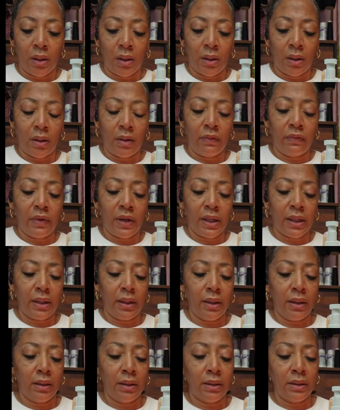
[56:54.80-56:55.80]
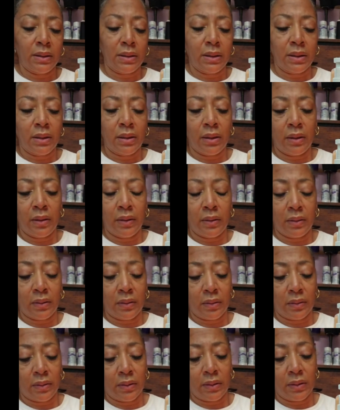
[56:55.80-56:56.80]
If I can get this in here,
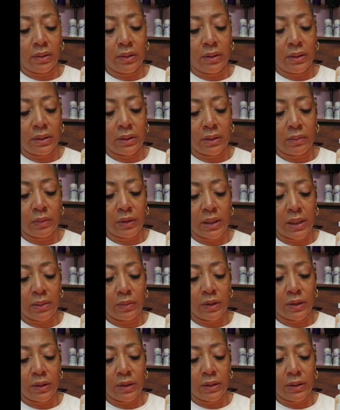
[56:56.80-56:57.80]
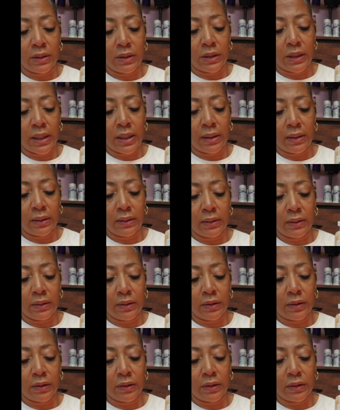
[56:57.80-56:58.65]
this sometimes is a challenge.